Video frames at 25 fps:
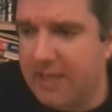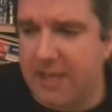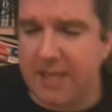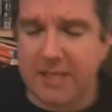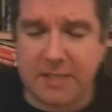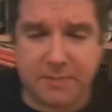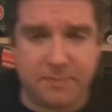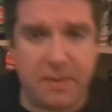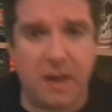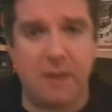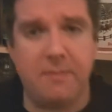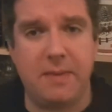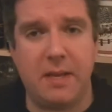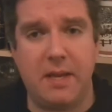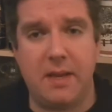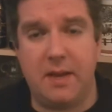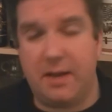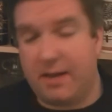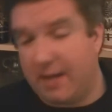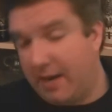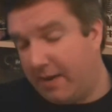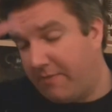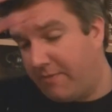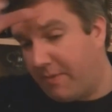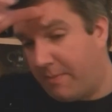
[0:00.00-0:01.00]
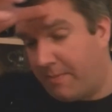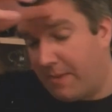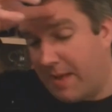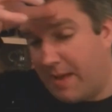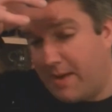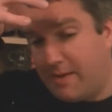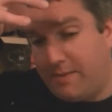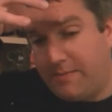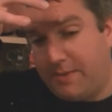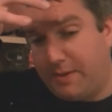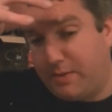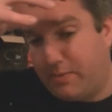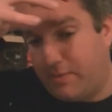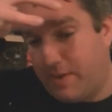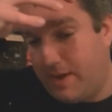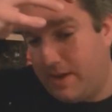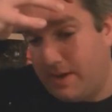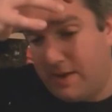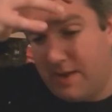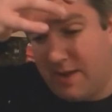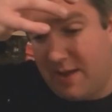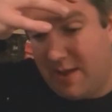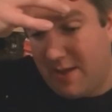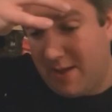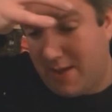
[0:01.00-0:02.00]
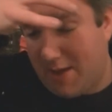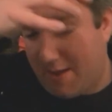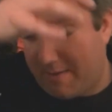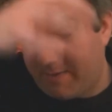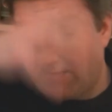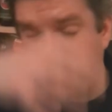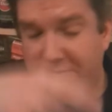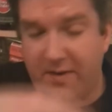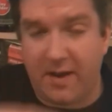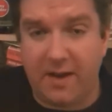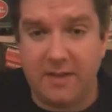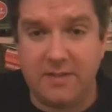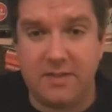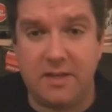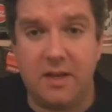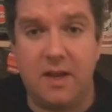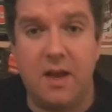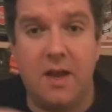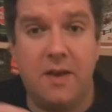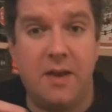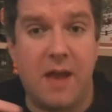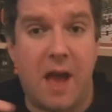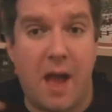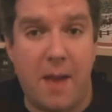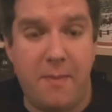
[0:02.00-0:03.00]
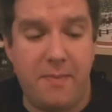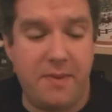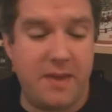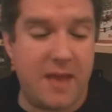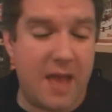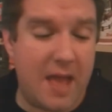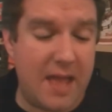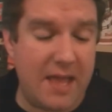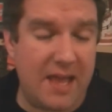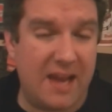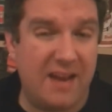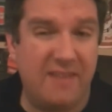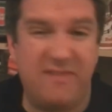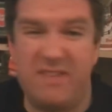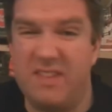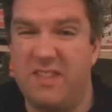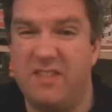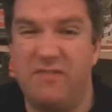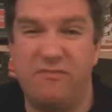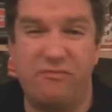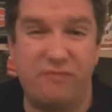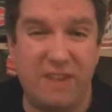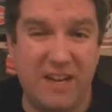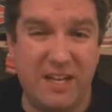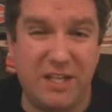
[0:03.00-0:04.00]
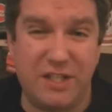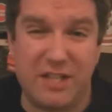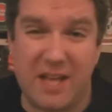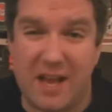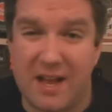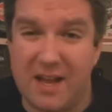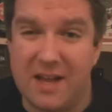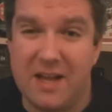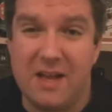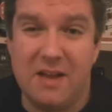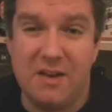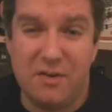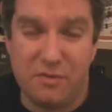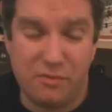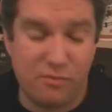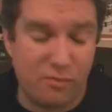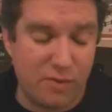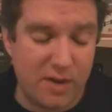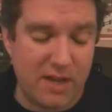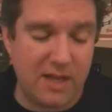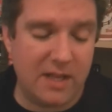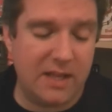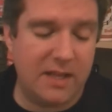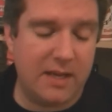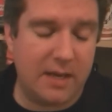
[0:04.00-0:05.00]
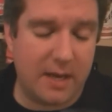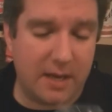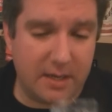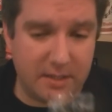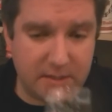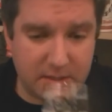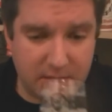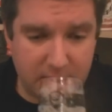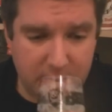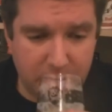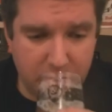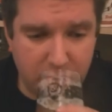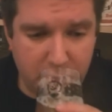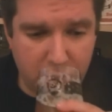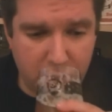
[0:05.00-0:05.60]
It's meant to be a kind of a blend between Hefeweizen and IPA, and I think they've reached that really nicely.